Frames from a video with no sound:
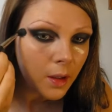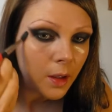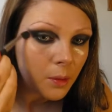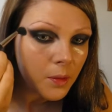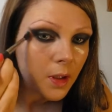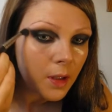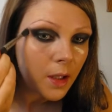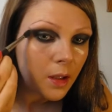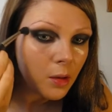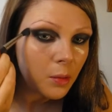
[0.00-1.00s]
help to
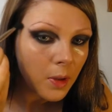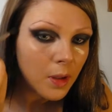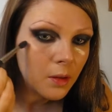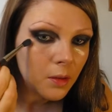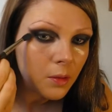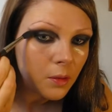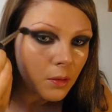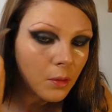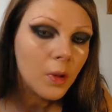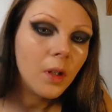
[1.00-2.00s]
clean up and
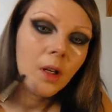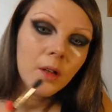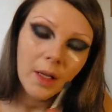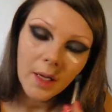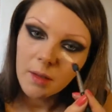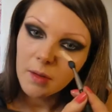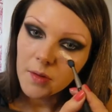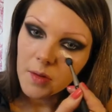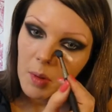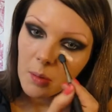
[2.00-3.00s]
work on your
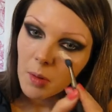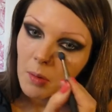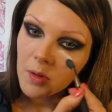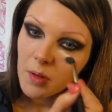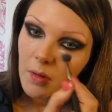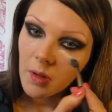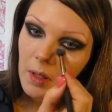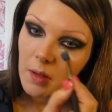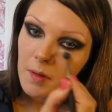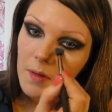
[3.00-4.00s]
angles a bit more once you've got your
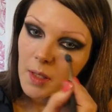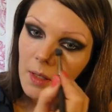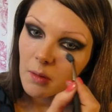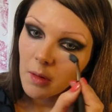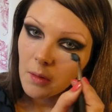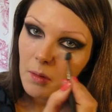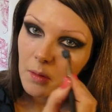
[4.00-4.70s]
concealer on.